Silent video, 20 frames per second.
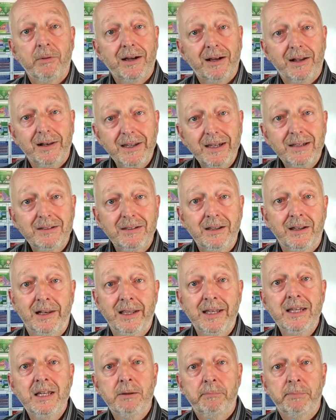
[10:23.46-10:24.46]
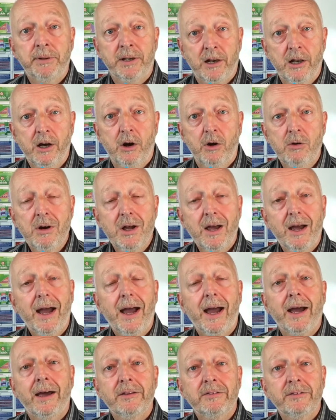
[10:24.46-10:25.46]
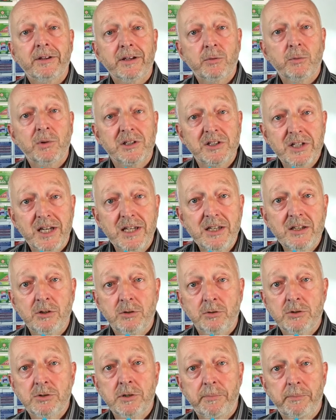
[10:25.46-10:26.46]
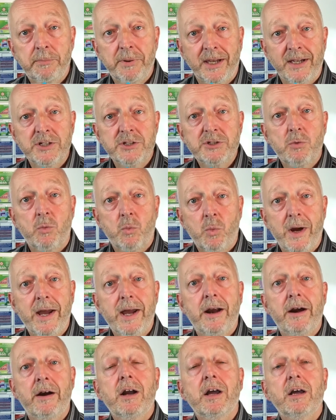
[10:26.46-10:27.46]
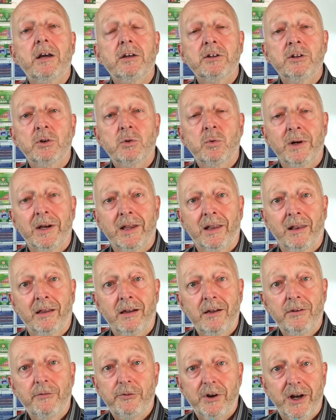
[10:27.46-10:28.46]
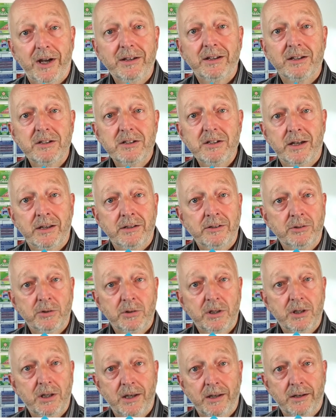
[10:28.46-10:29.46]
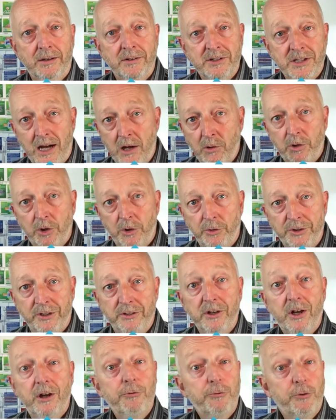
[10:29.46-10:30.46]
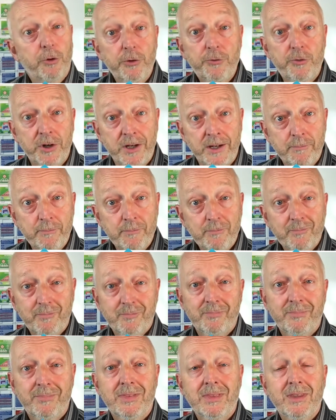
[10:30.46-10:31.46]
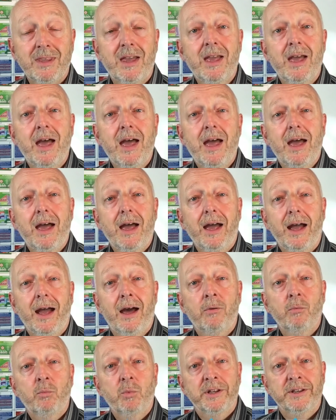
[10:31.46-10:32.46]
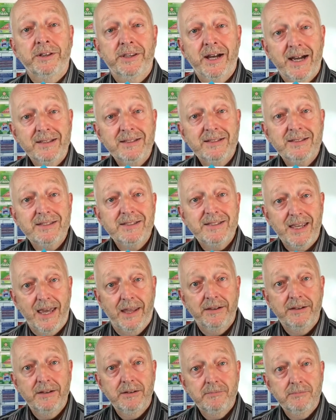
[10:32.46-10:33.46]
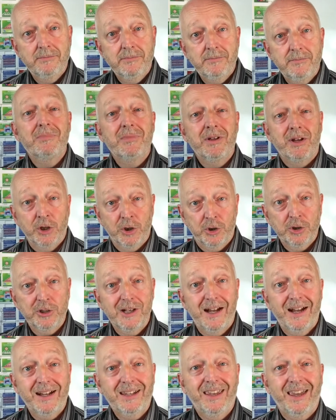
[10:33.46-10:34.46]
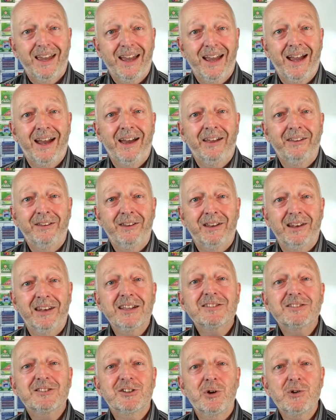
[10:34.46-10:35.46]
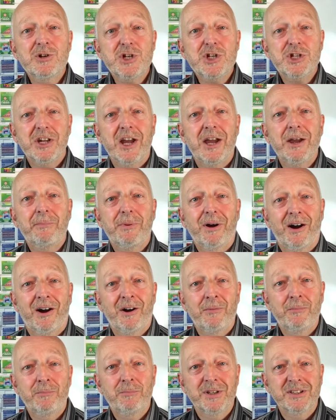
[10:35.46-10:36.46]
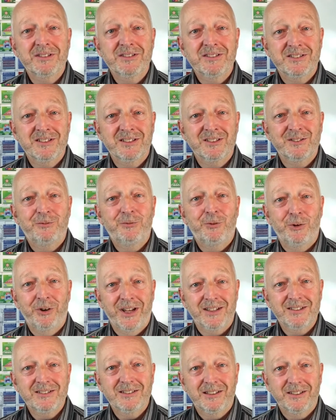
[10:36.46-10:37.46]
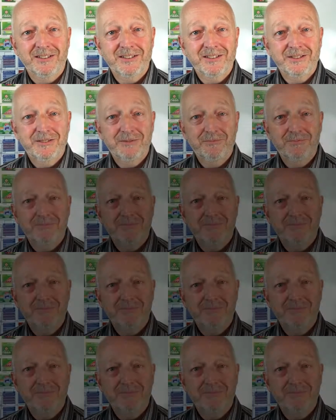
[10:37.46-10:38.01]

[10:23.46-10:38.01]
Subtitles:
click the link below and it will take you to a page where you will find it and you can download it for free. And with that said, good luck, and let's go and shape our businesses for excellence.